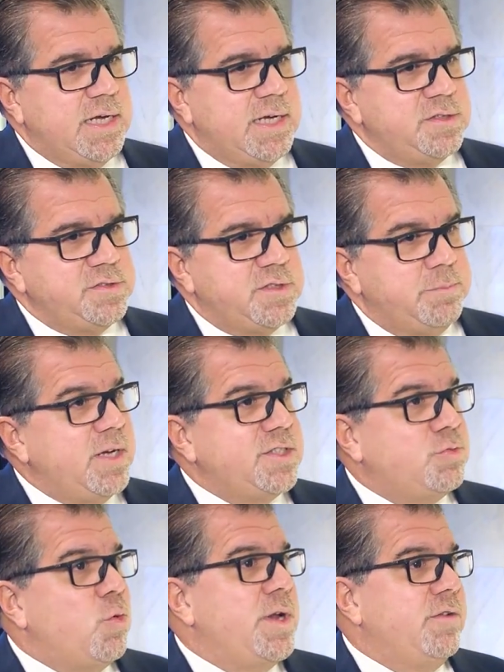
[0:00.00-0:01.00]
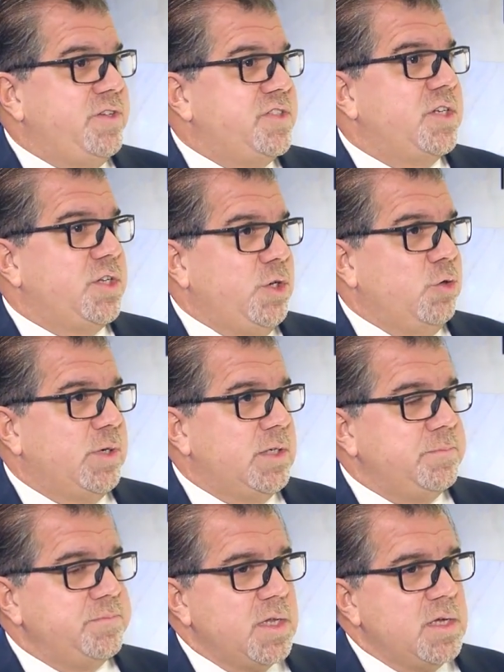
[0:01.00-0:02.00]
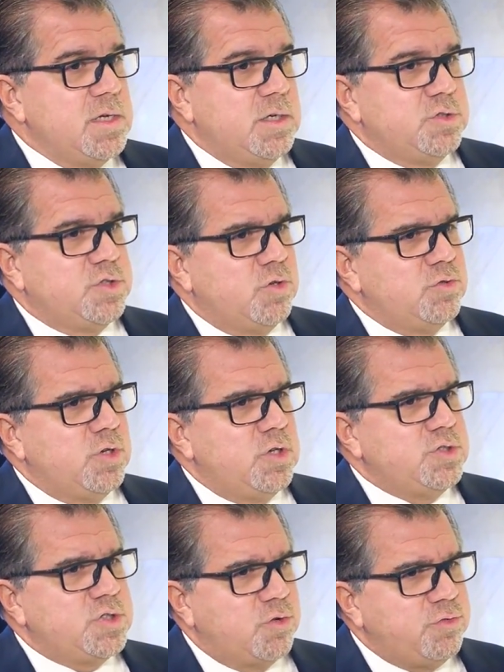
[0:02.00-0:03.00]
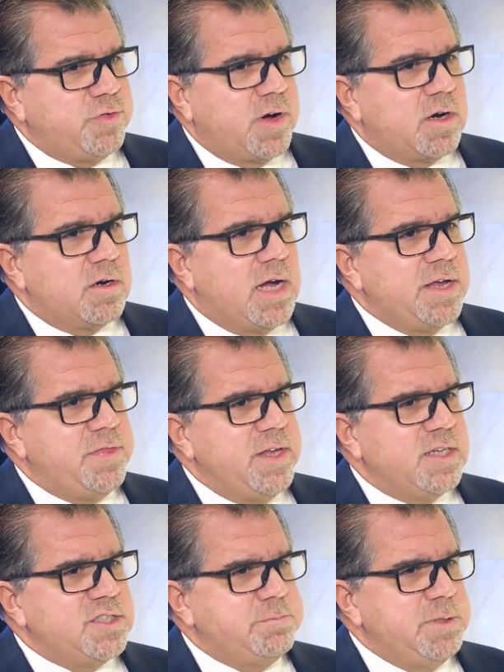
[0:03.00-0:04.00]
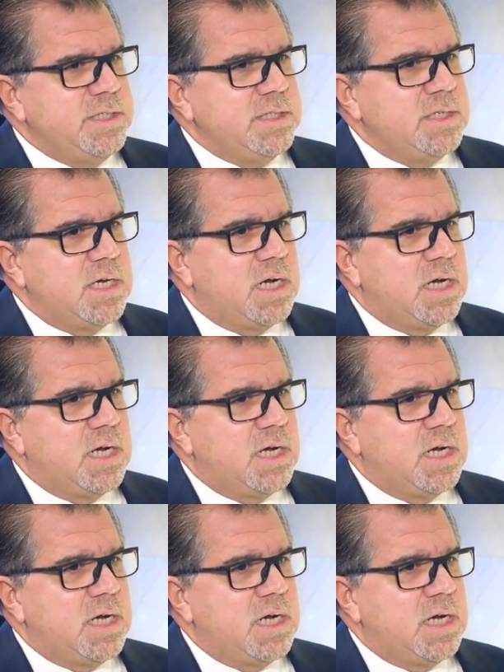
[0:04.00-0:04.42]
as the best way to visit Cuba. So far, I think it's been